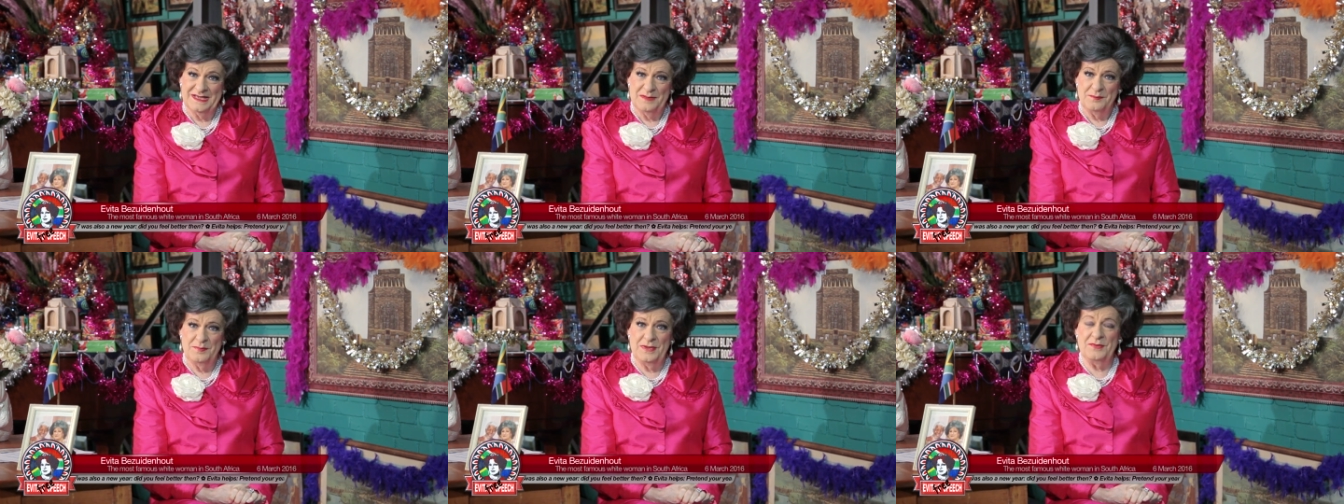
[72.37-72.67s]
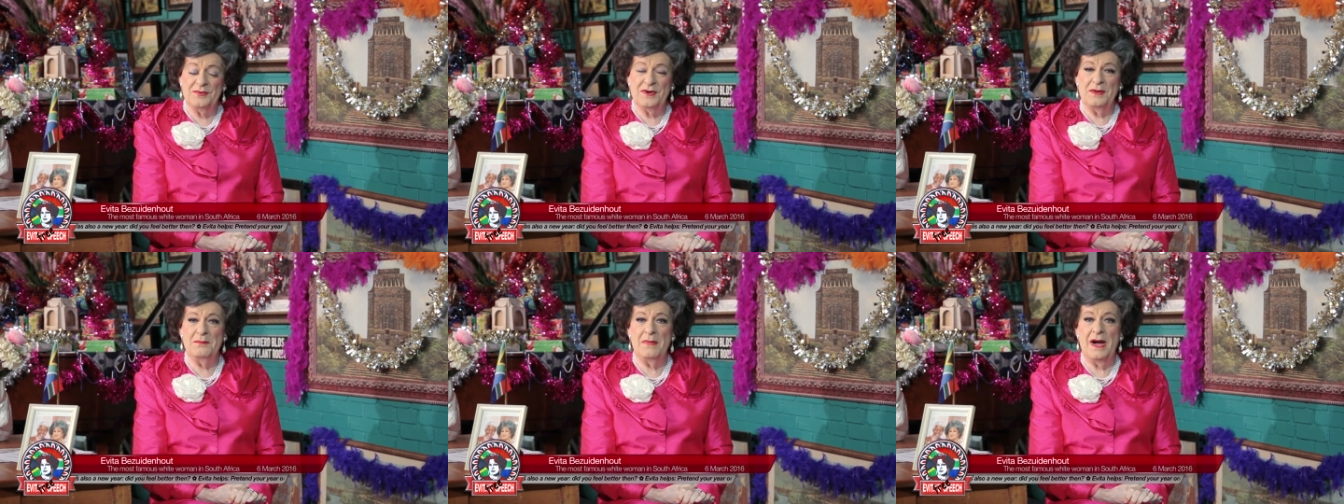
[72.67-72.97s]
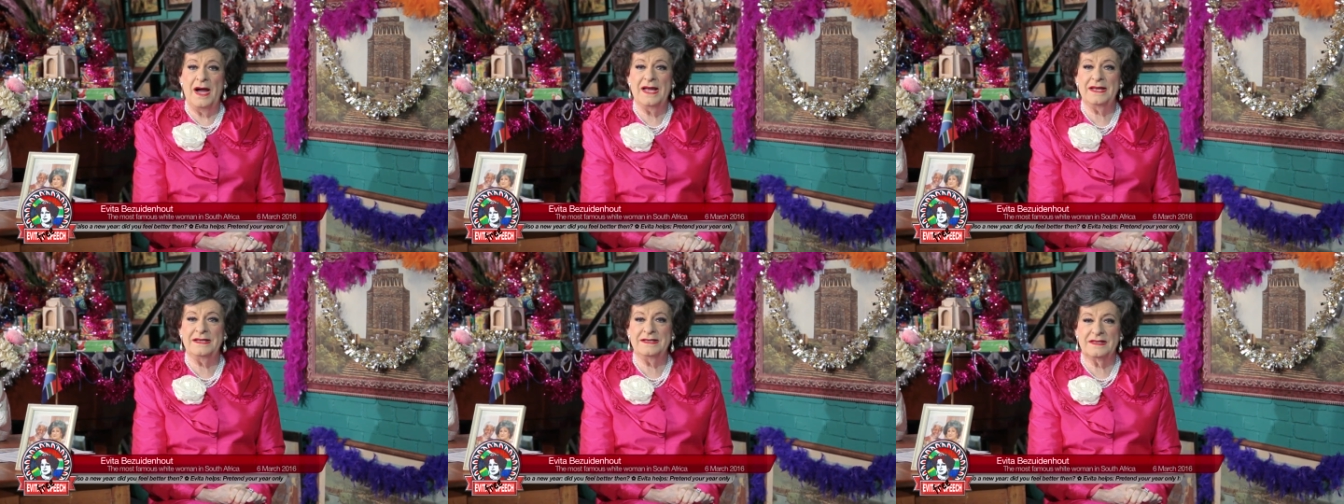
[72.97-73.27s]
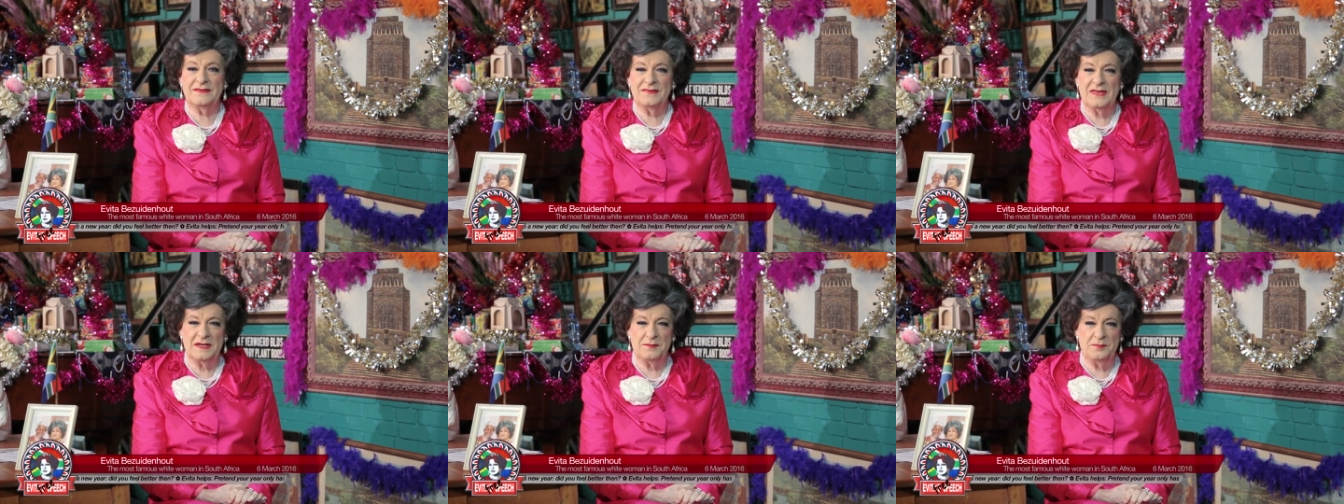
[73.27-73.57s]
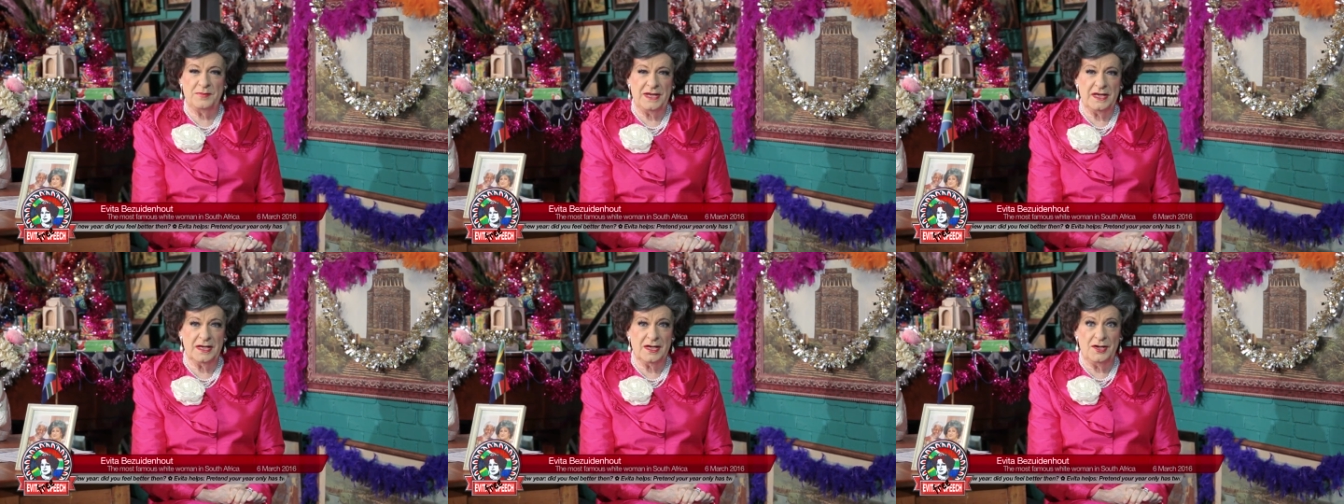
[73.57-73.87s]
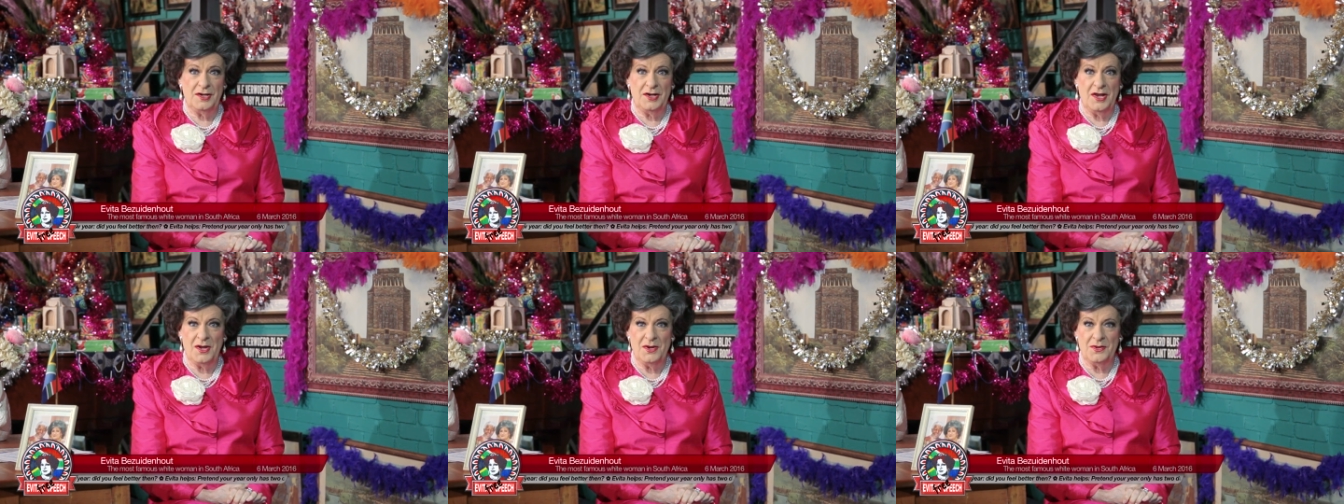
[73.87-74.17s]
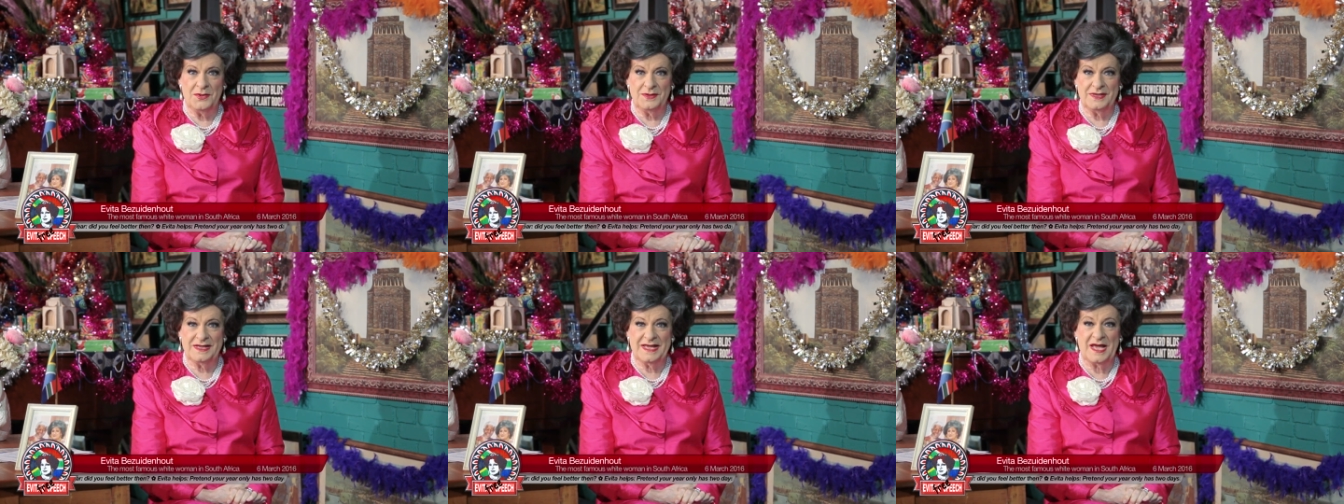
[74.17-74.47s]
be reminded that being
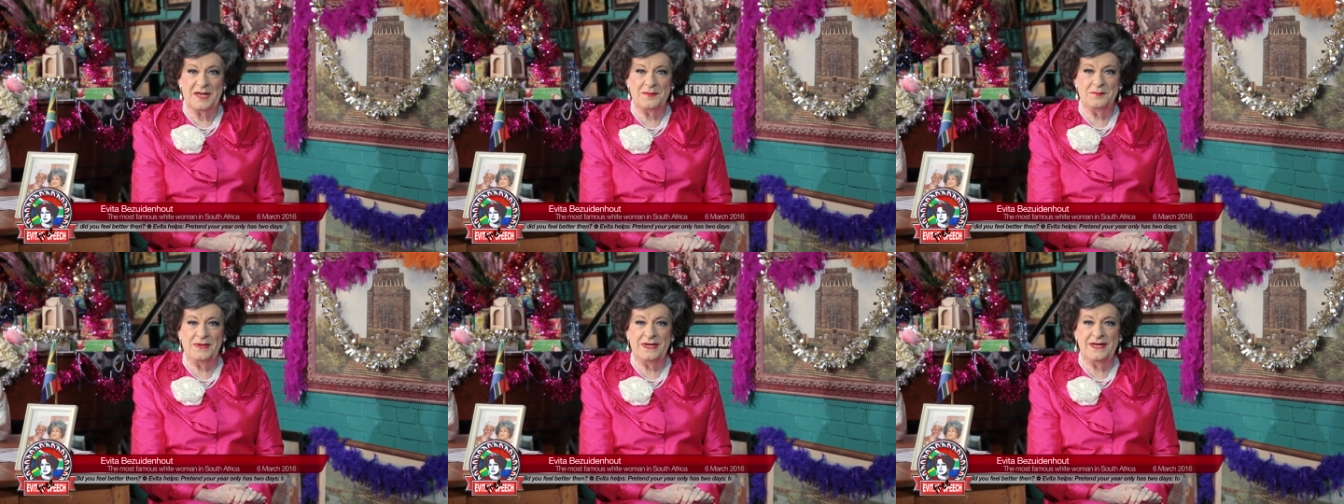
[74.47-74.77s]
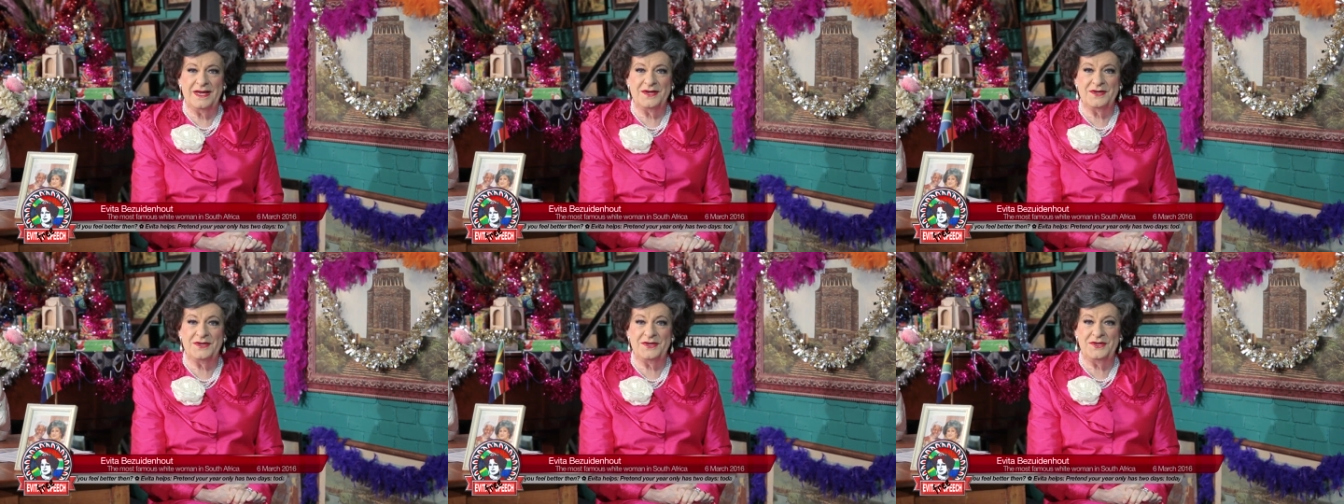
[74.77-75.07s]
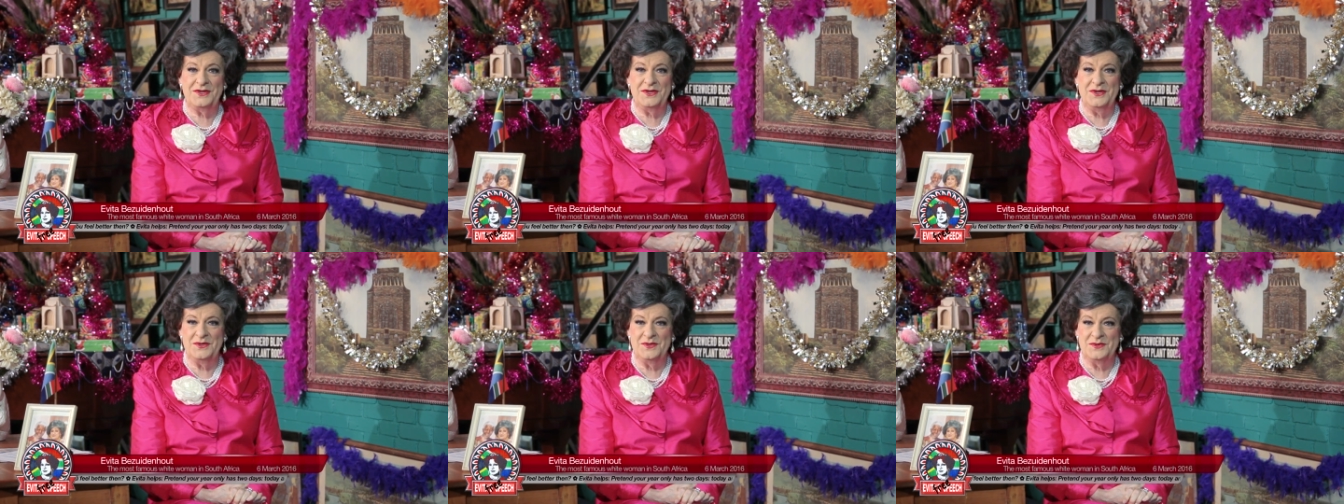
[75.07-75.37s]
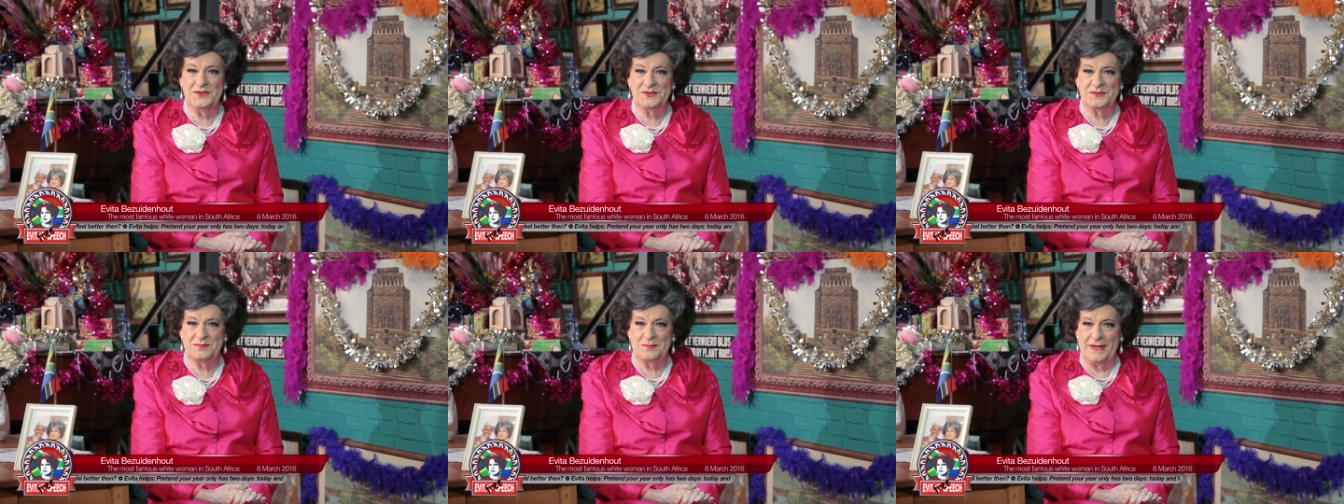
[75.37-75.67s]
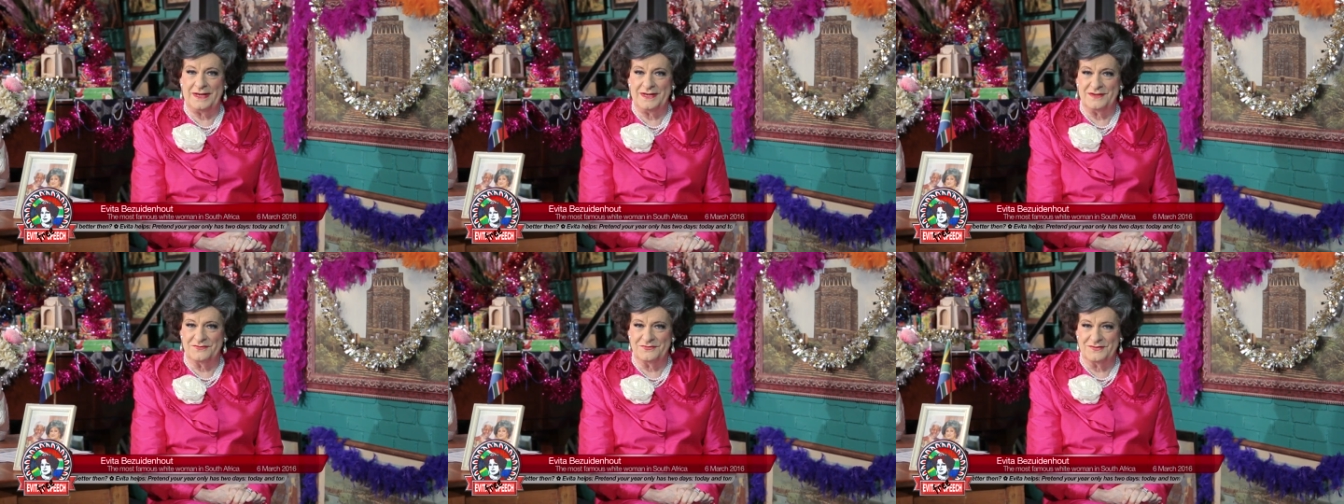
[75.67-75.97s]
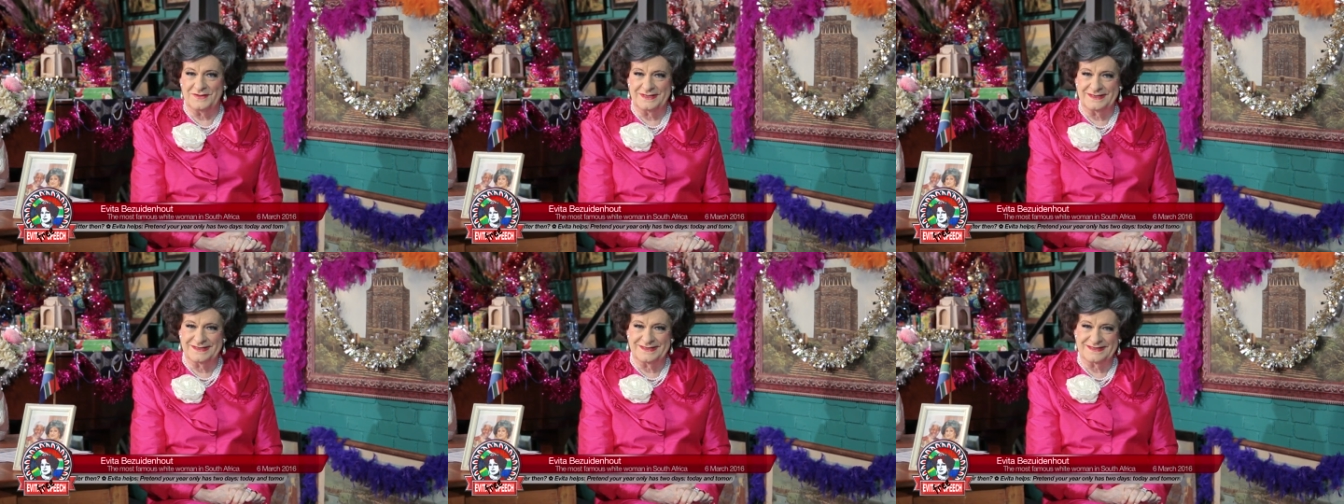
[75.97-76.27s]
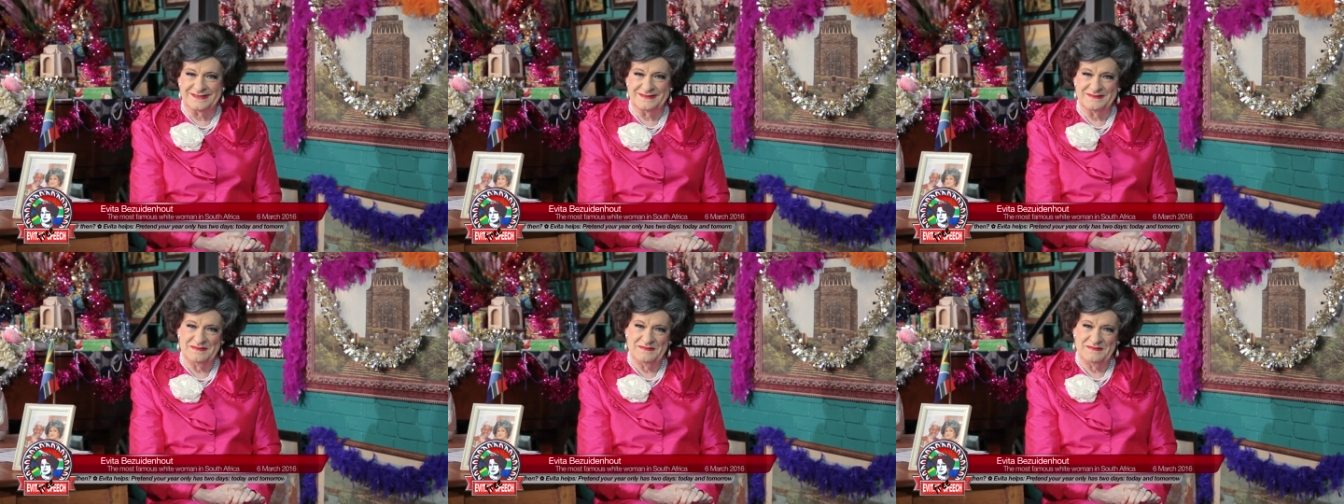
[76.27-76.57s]
alone can be a huge benefit.